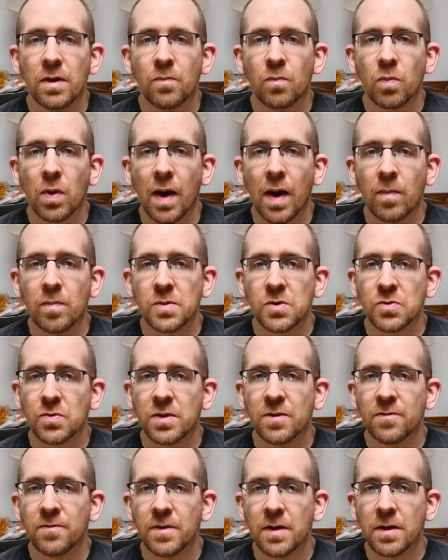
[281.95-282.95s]
problems with the
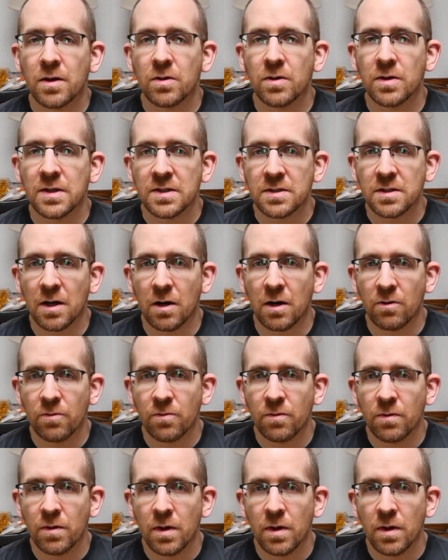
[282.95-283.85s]
vehicle itself.